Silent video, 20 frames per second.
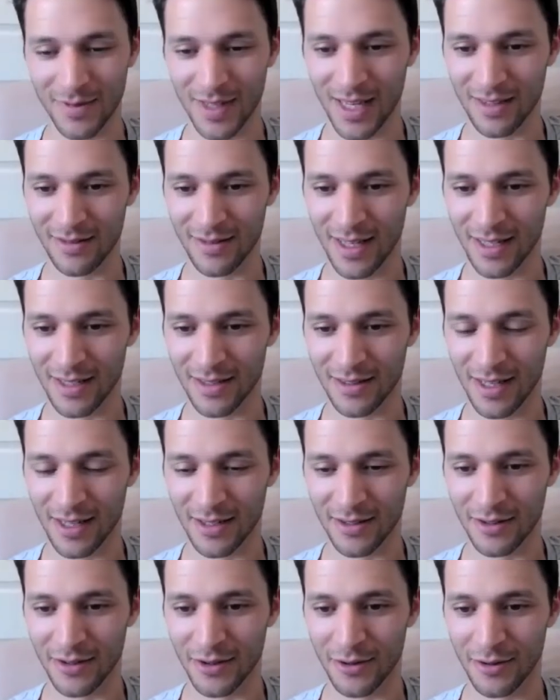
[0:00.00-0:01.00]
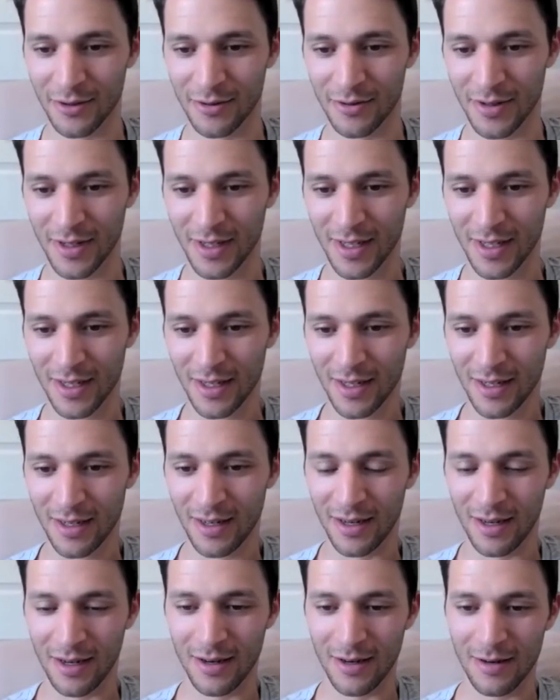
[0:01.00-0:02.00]
That that's that's the truth.
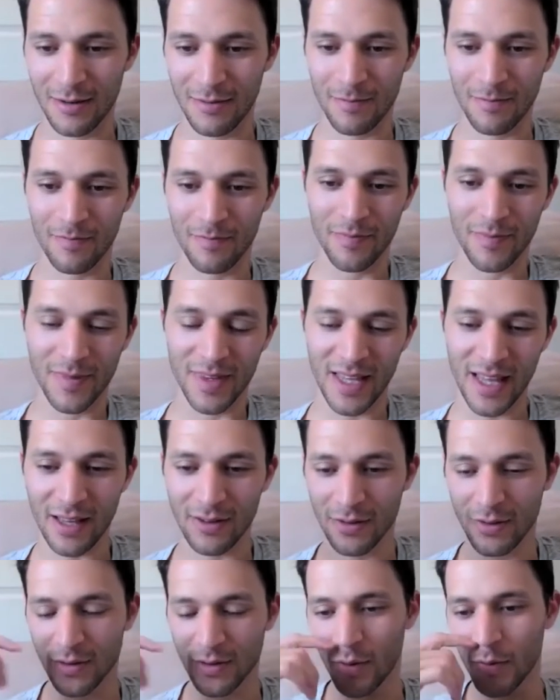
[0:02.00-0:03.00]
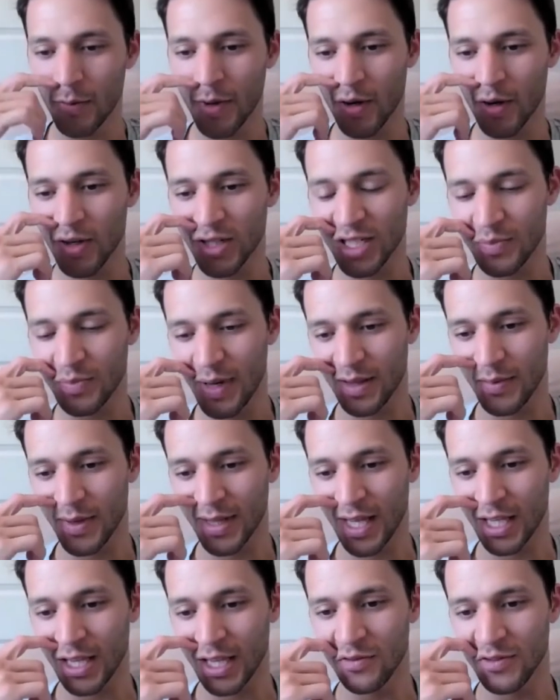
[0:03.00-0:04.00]
Um, yeah, that was, was one of my questions about about
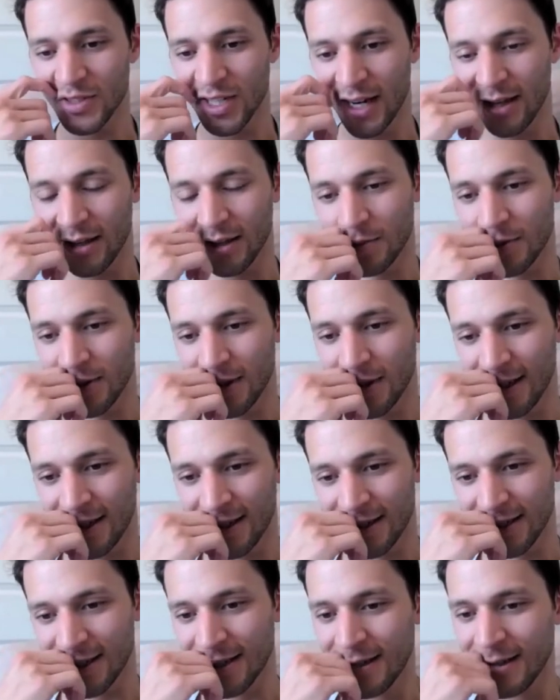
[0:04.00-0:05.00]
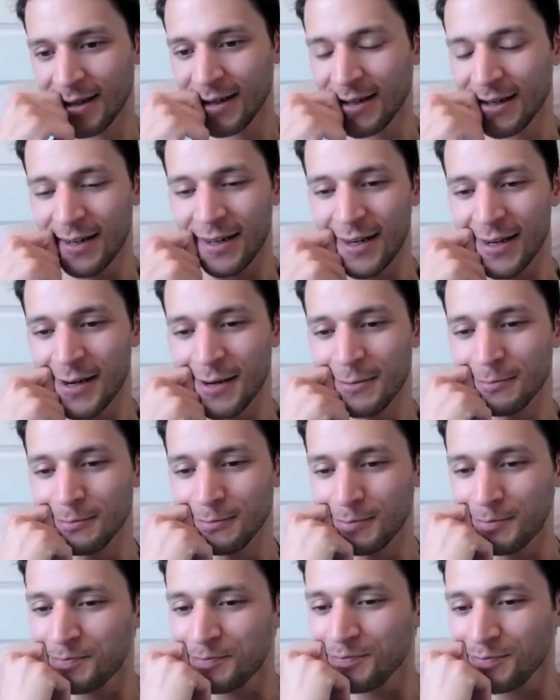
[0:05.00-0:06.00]
that love challenge because
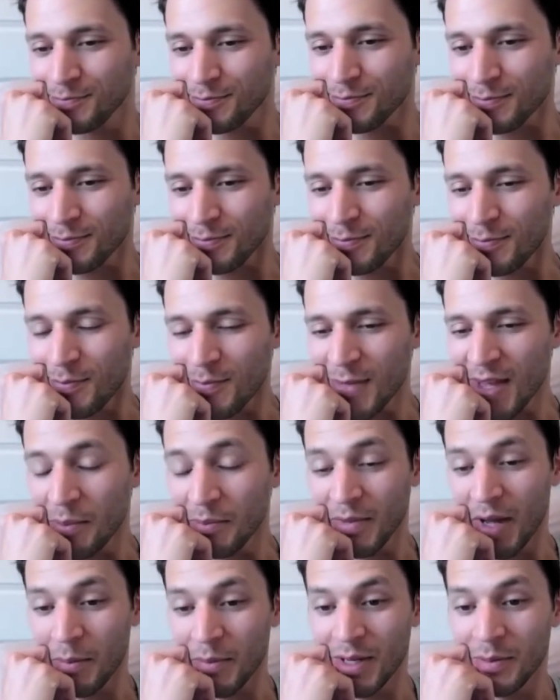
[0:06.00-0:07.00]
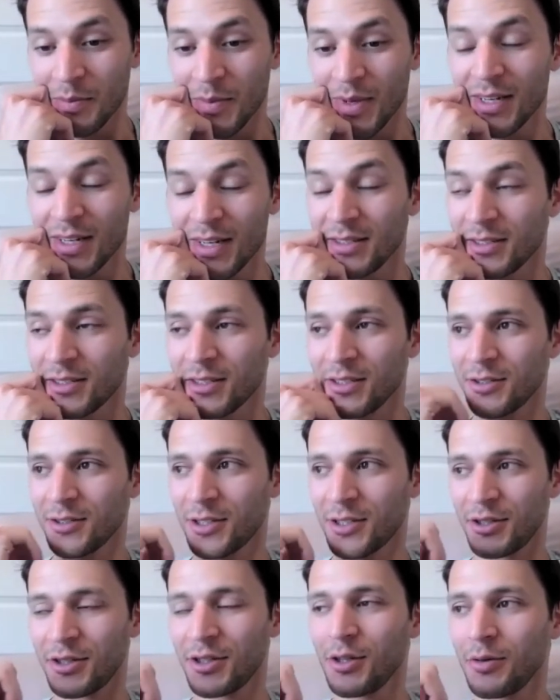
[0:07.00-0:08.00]
um, I'm I'm committing
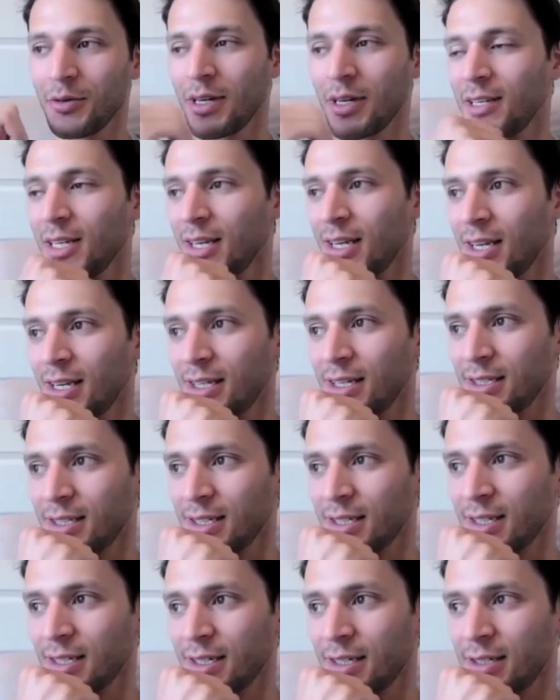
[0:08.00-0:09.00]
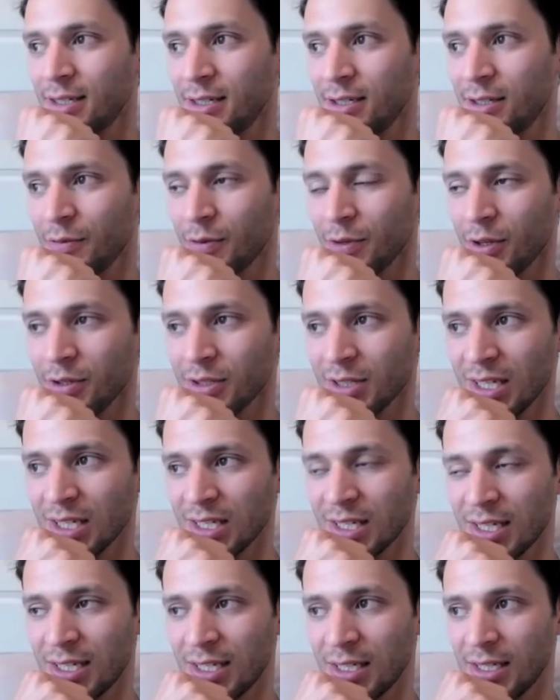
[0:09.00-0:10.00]
to do it. And uh, you know, for those
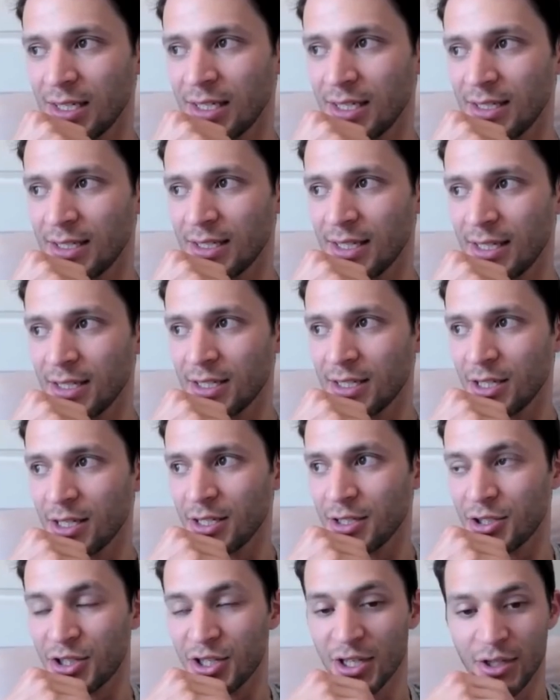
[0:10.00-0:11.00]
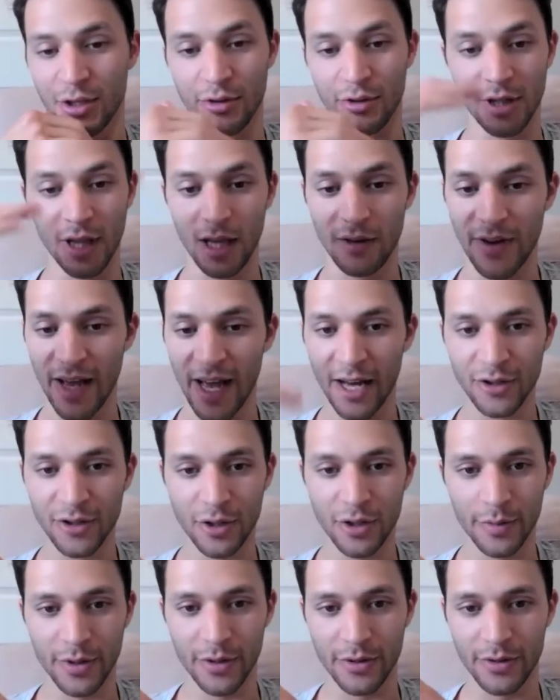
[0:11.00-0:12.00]
listening, it, it's it's just those love
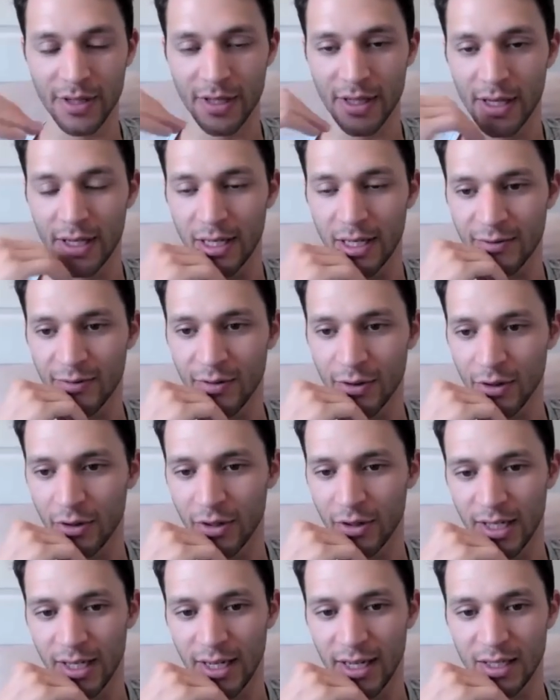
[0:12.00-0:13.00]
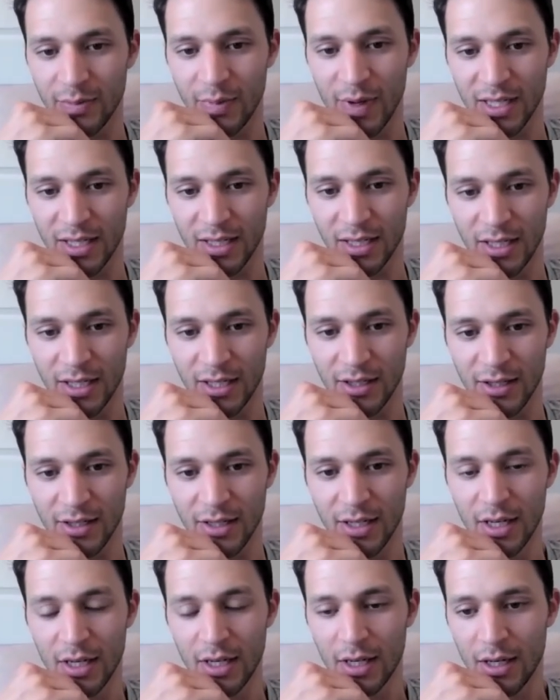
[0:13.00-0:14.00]
attributes, and it's for 30 days, basically
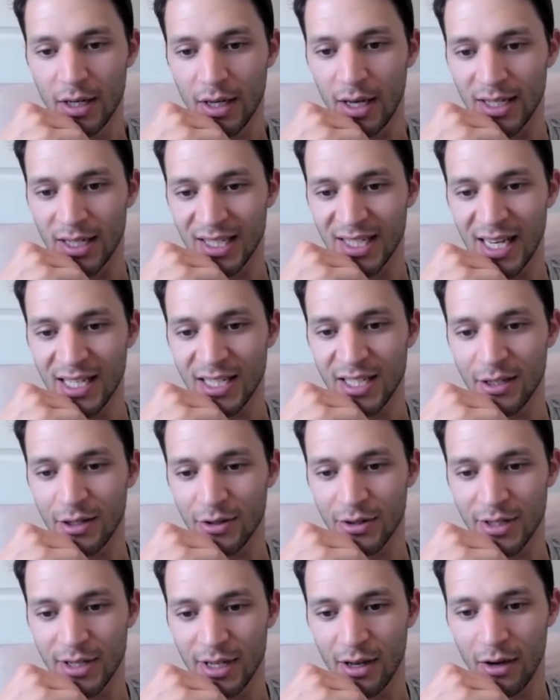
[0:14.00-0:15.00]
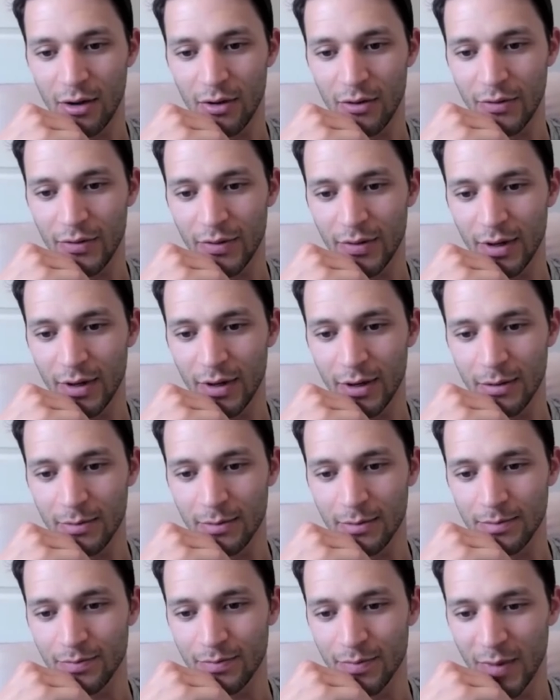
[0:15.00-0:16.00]
just assessing yourself
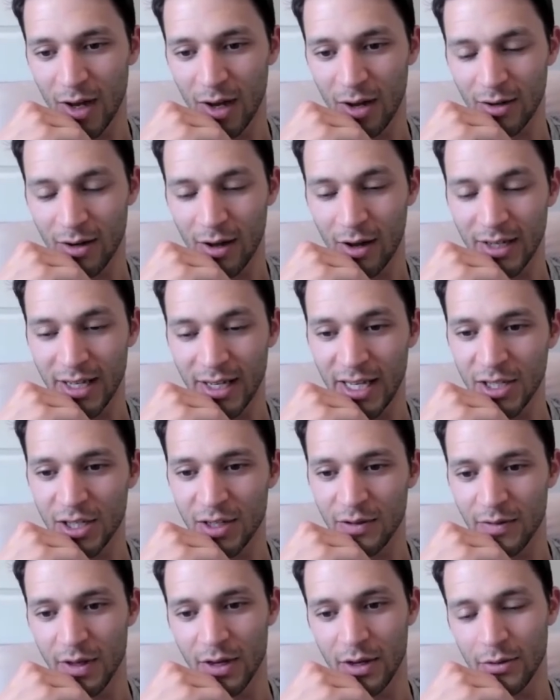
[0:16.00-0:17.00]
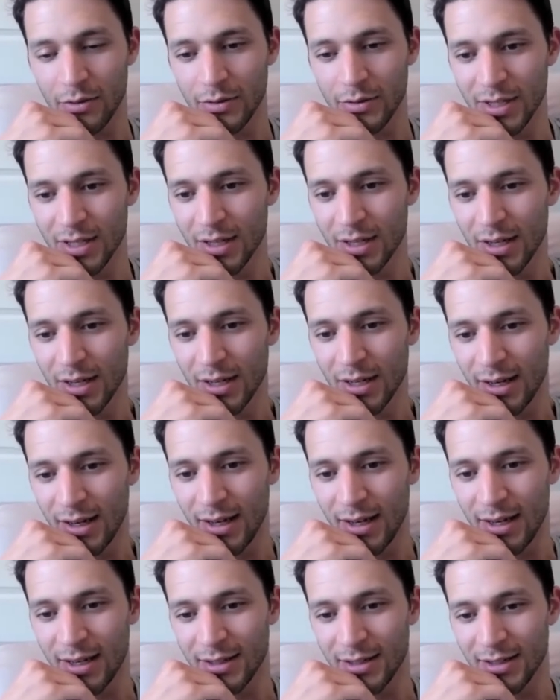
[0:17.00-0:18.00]
um, on on each of those.
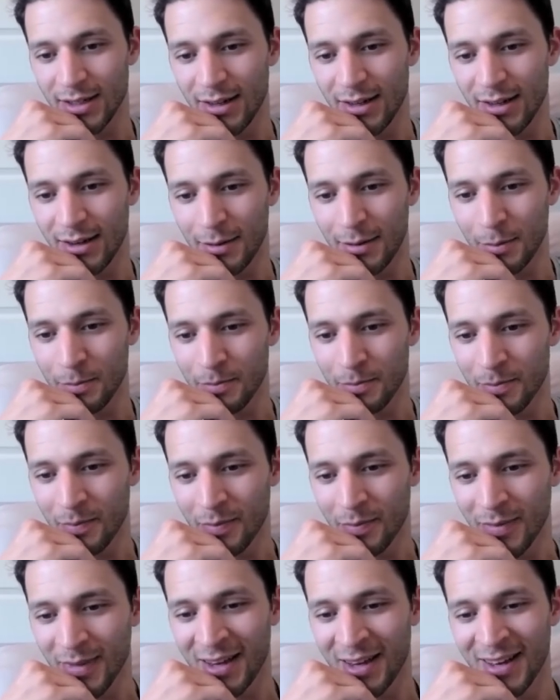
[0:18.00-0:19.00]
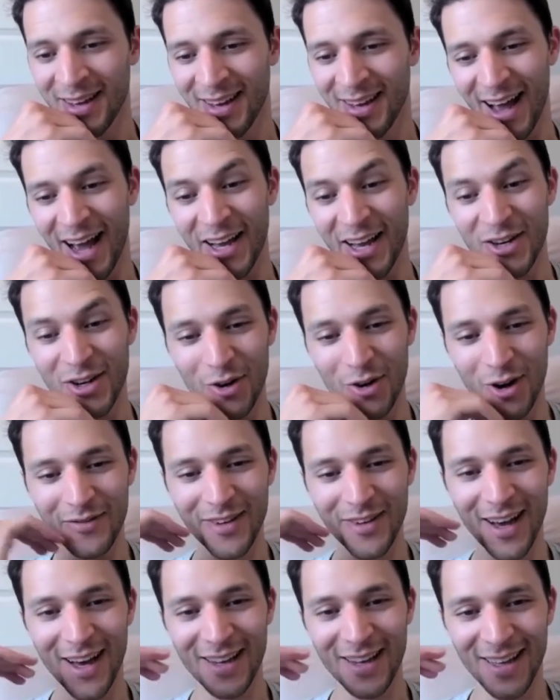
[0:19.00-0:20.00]
And um, I know I've
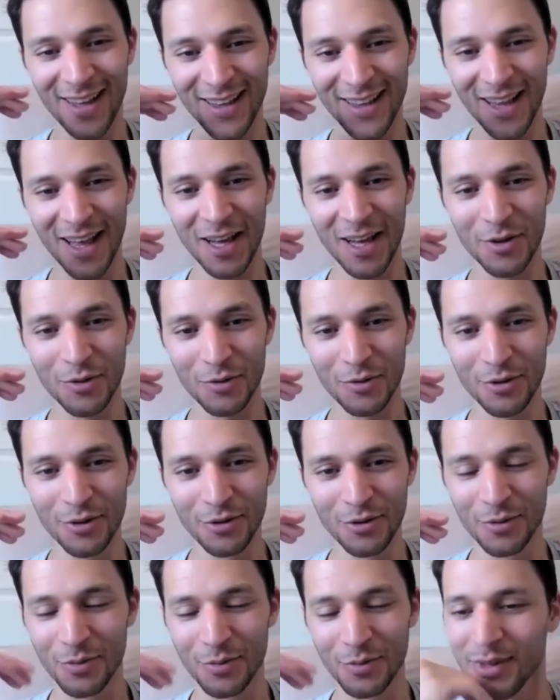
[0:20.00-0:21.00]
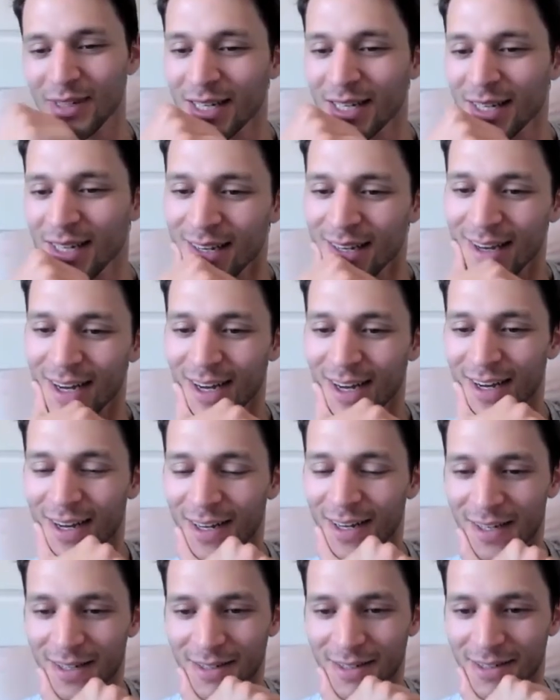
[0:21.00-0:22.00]
got a lot of room,
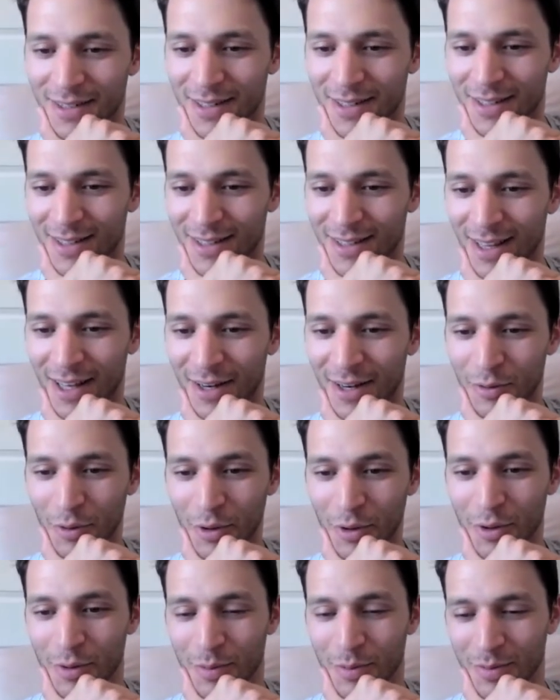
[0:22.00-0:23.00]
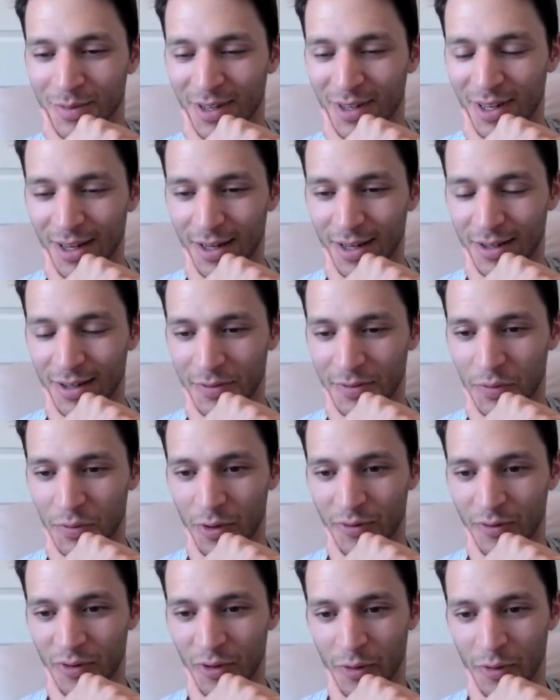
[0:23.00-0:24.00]
uh, a lot of room uh,
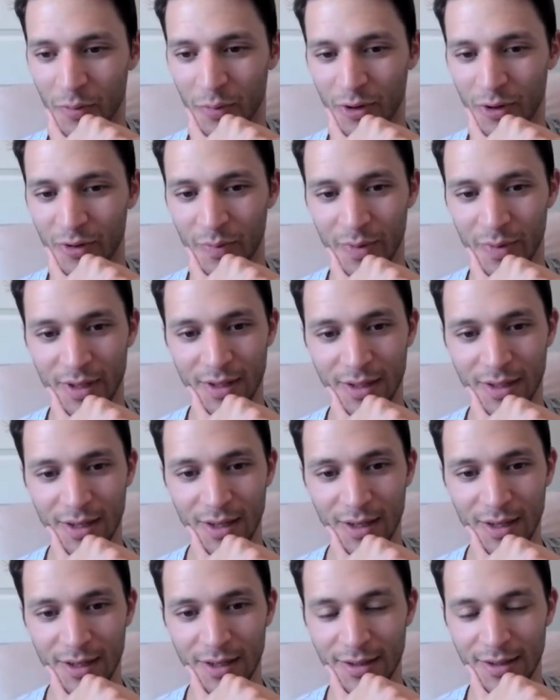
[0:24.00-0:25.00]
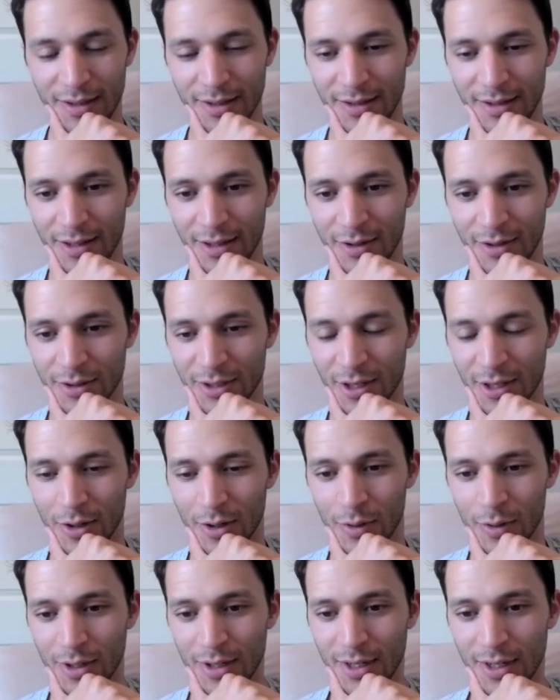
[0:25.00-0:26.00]
for for improvement. Uh, you know,
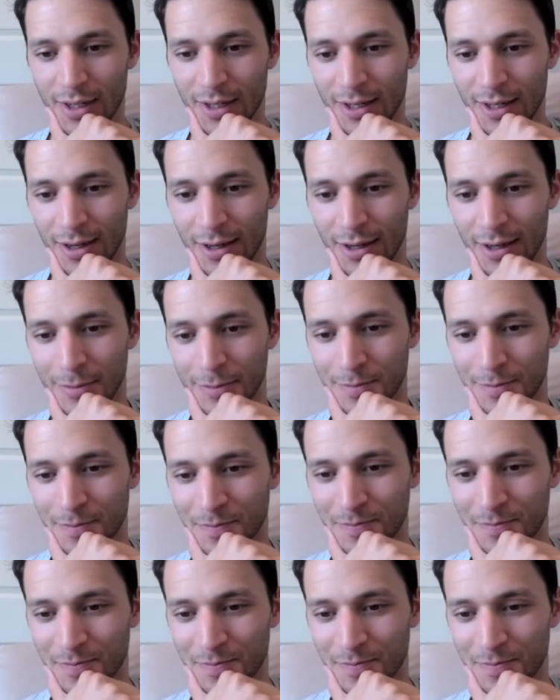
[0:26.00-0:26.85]
so um,